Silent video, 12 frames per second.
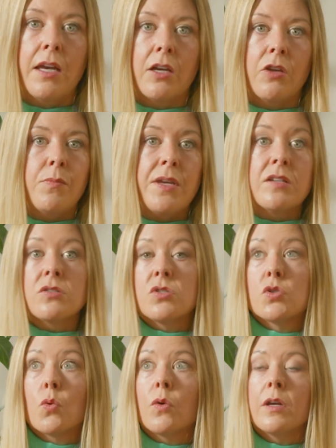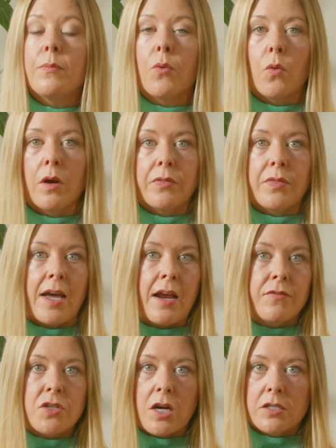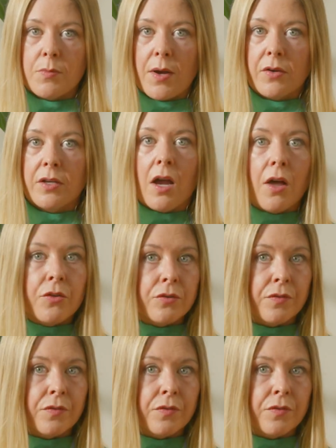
it could be a storyboard that I've talked about in other